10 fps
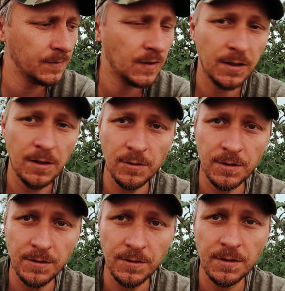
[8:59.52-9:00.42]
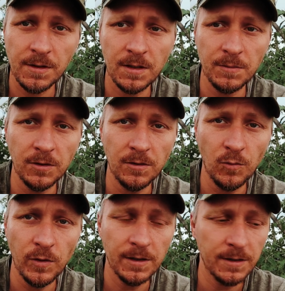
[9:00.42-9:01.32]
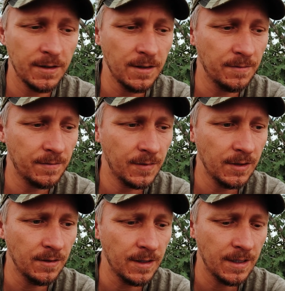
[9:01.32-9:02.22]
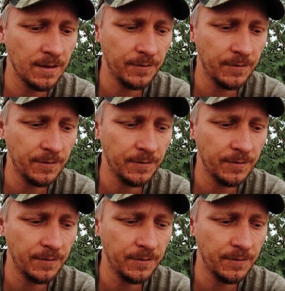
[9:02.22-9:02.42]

to go to in the middle of the winter time. They had a